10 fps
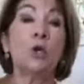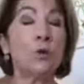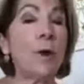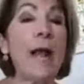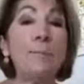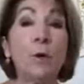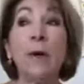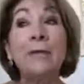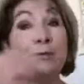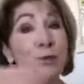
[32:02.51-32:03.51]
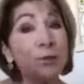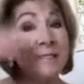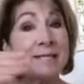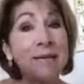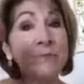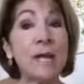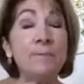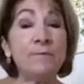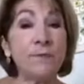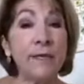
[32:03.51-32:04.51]
grab her and do the same
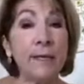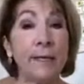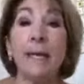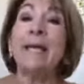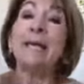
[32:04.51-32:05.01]
type of thing.